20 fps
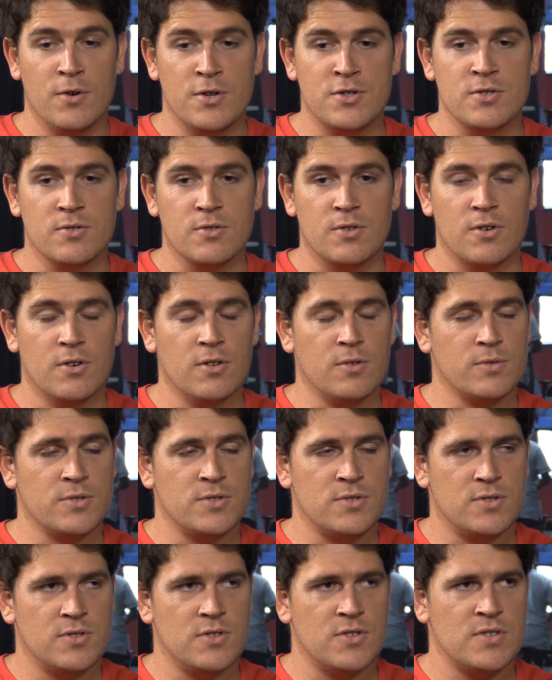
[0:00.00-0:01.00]
original goal
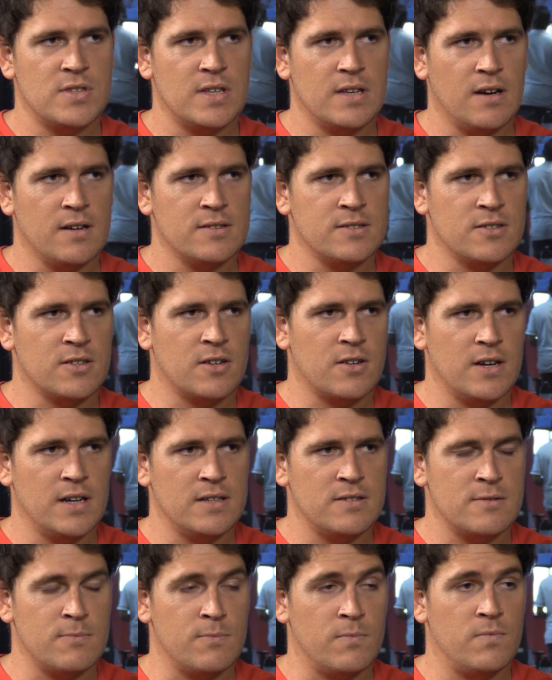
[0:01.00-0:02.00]
was to just set out and
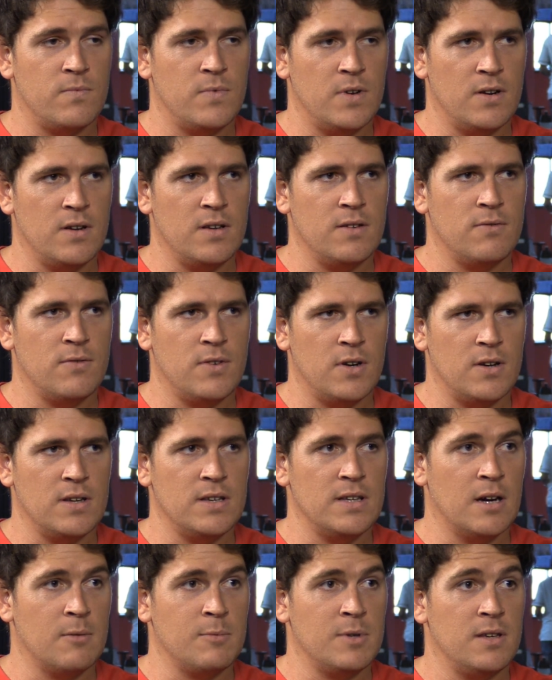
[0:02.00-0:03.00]
create some very, very
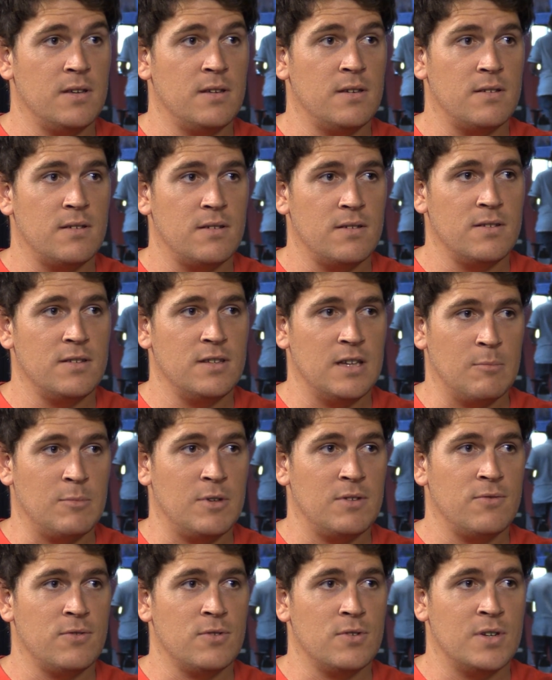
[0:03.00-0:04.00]

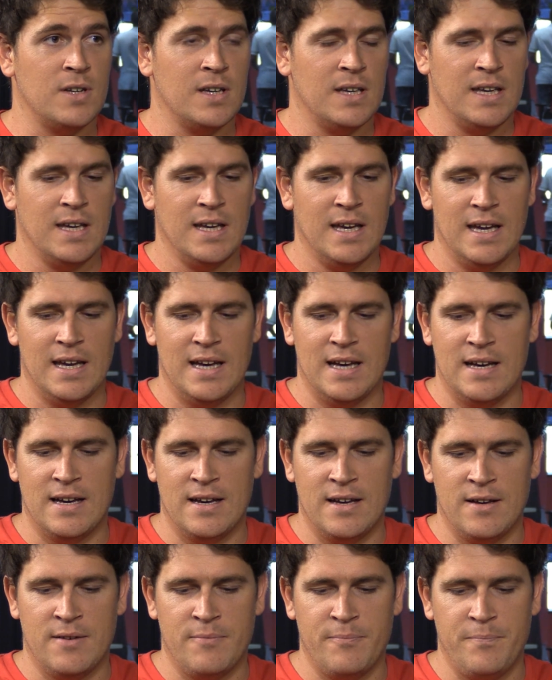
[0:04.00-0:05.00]
yummy food.
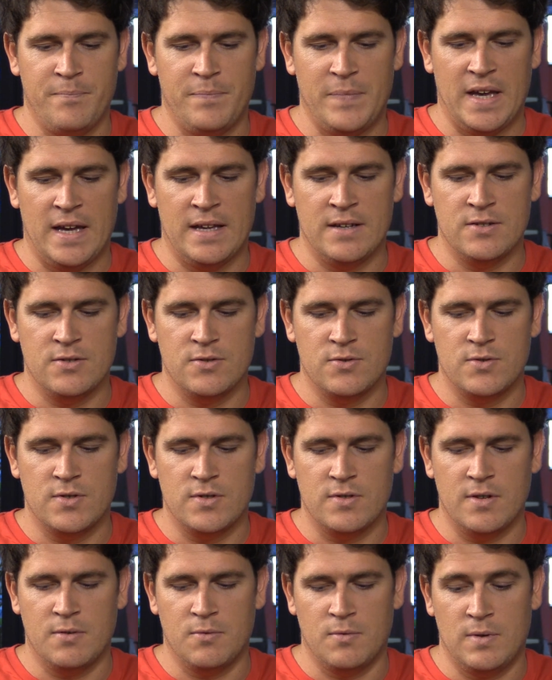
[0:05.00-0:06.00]

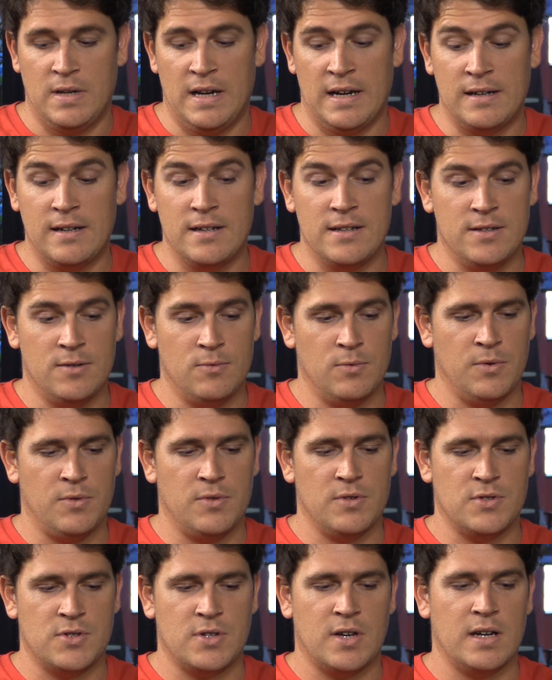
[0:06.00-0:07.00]
And luckily, with
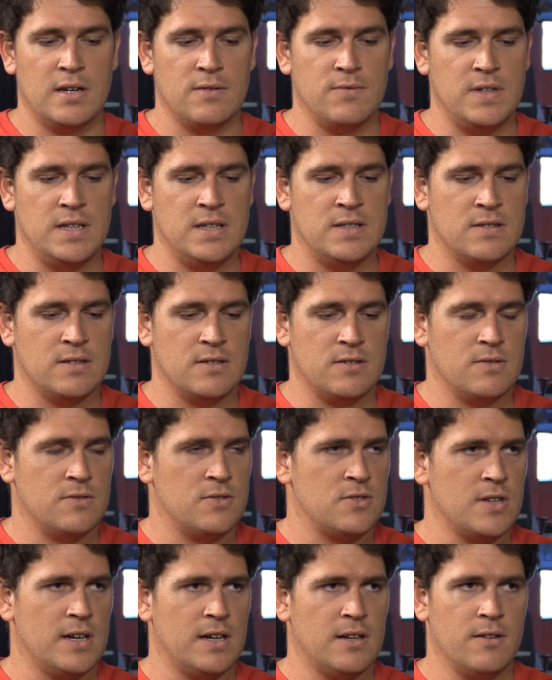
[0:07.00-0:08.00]
this kind of eating
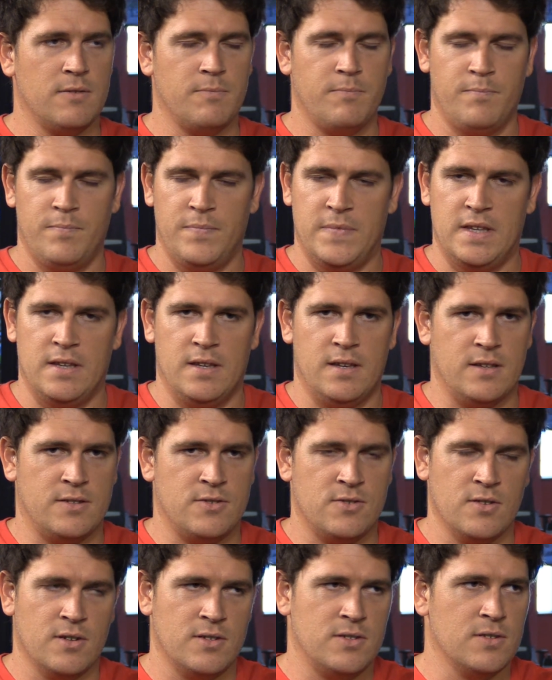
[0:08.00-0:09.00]
style,
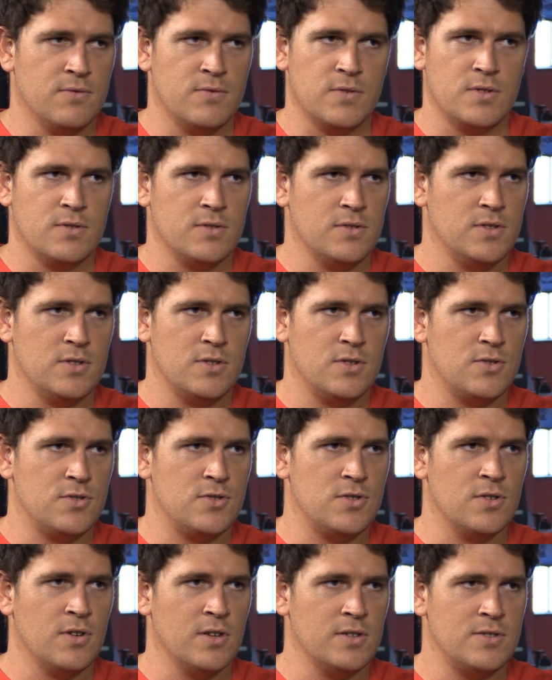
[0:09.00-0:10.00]
it's not difficult
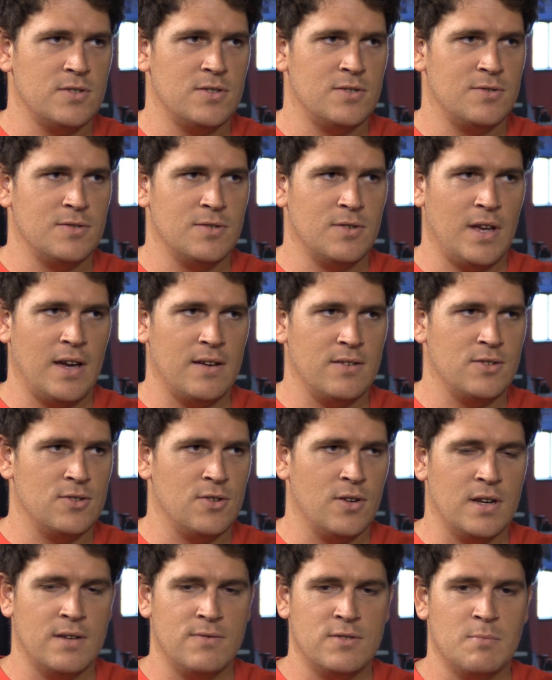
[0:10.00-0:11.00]
because you
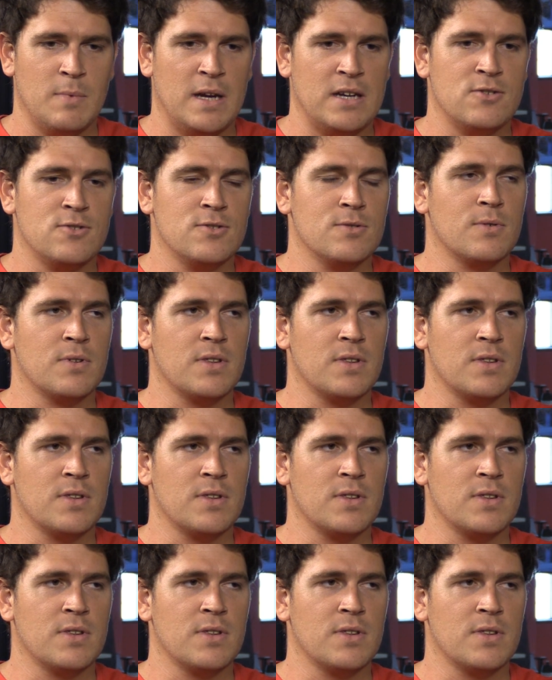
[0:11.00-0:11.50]
don't have to make do